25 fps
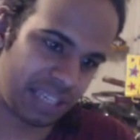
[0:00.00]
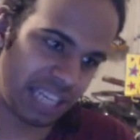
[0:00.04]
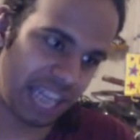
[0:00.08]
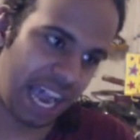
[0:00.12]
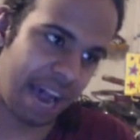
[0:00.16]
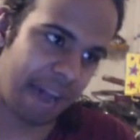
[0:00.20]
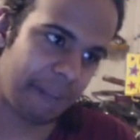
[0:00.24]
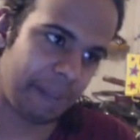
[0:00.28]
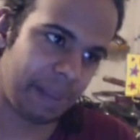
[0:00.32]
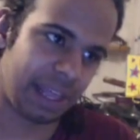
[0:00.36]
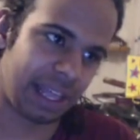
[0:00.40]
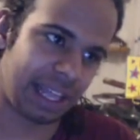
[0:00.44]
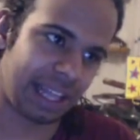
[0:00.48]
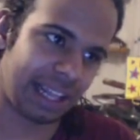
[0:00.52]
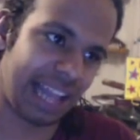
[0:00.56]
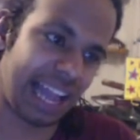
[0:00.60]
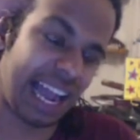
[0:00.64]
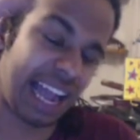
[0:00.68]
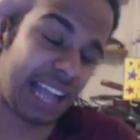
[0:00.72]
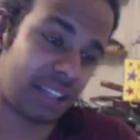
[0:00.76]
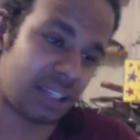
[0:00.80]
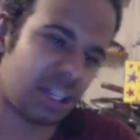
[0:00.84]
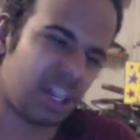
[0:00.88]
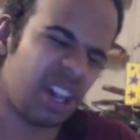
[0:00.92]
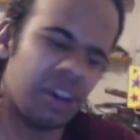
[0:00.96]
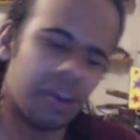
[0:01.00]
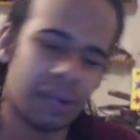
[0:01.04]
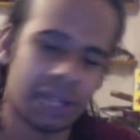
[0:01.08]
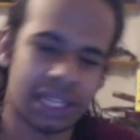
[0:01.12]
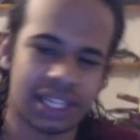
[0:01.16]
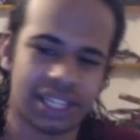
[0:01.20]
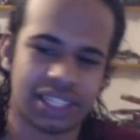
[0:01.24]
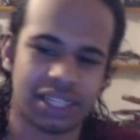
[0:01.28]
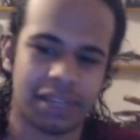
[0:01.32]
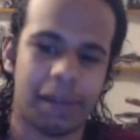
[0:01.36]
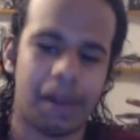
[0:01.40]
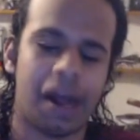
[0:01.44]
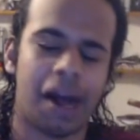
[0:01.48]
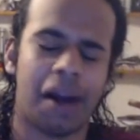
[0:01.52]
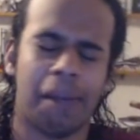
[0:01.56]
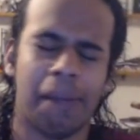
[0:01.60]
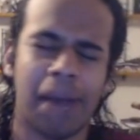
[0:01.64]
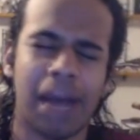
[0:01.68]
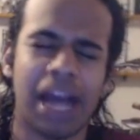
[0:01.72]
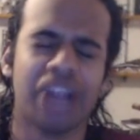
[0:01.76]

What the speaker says: top of the class all the way down to the bottom.